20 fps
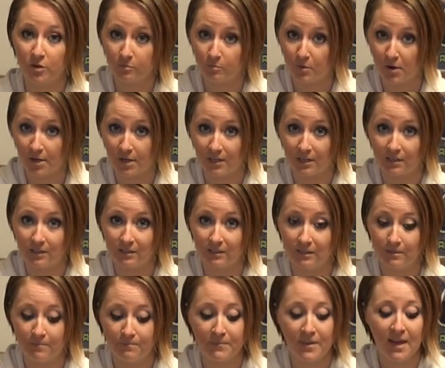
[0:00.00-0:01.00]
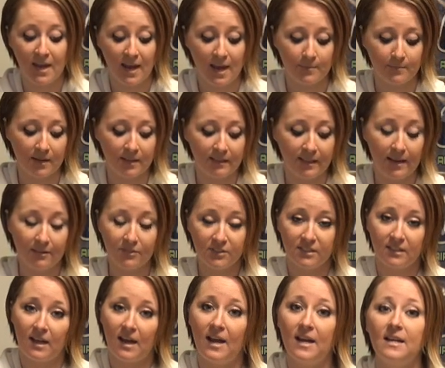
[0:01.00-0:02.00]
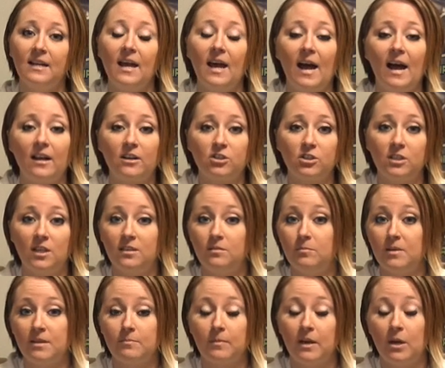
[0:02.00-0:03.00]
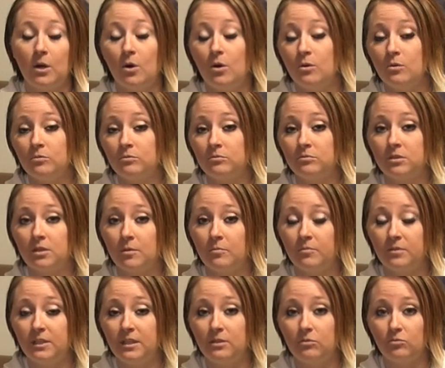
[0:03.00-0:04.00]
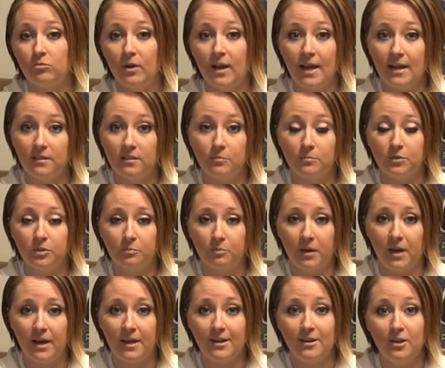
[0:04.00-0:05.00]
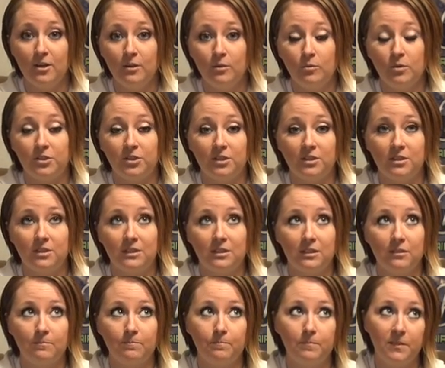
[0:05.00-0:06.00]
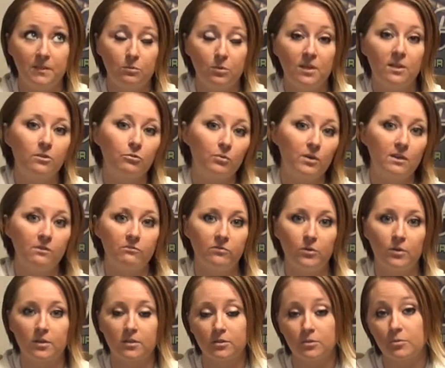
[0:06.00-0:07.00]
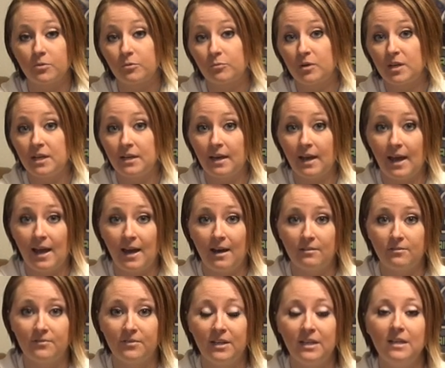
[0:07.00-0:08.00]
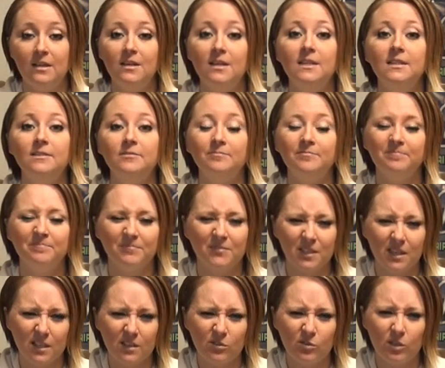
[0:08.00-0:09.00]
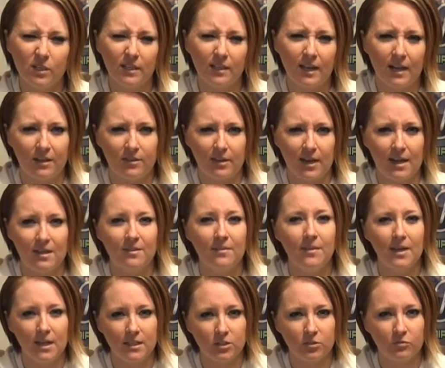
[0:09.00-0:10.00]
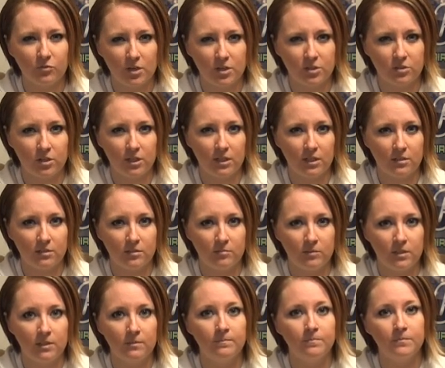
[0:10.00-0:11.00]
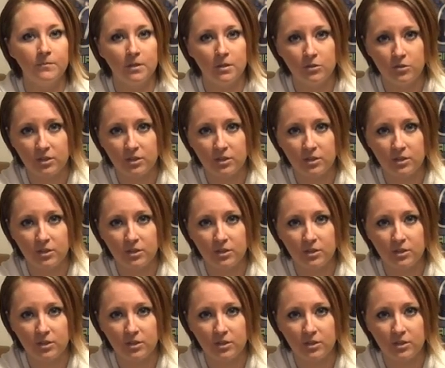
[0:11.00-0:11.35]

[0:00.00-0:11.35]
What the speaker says: mark is, and my left side actually had to make my own complete random spot, which is between 3 and 4, so 3.5. I don't really like that. That's frustrating to me. You